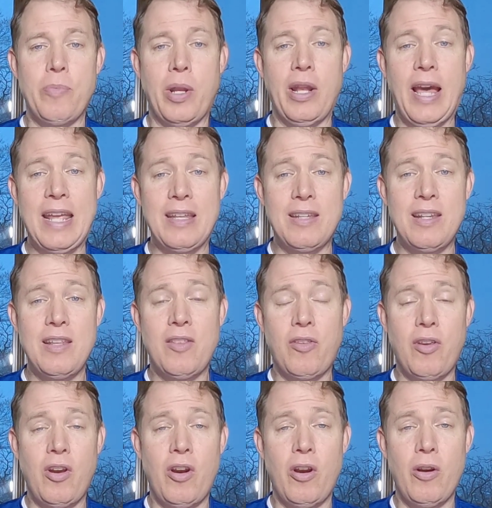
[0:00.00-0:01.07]
the
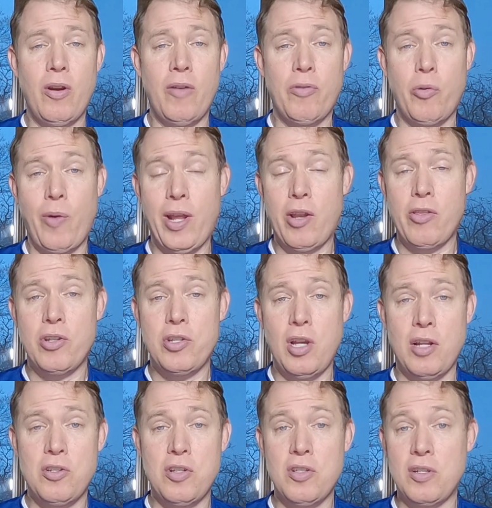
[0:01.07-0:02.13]
19th year of the reign of the
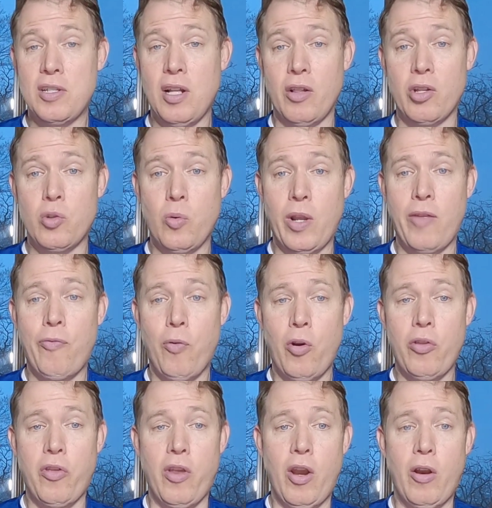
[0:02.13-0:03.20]
judges until the
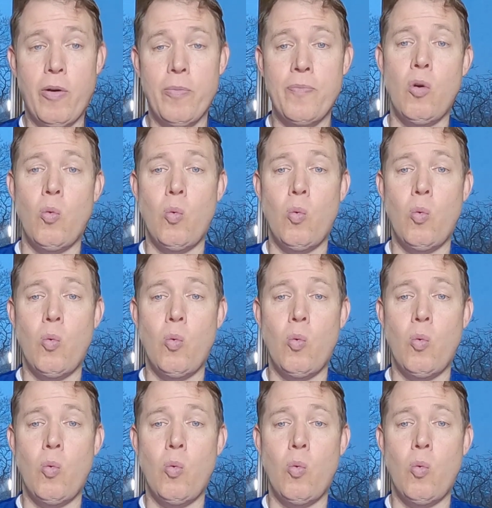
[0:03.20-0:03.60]
24th year,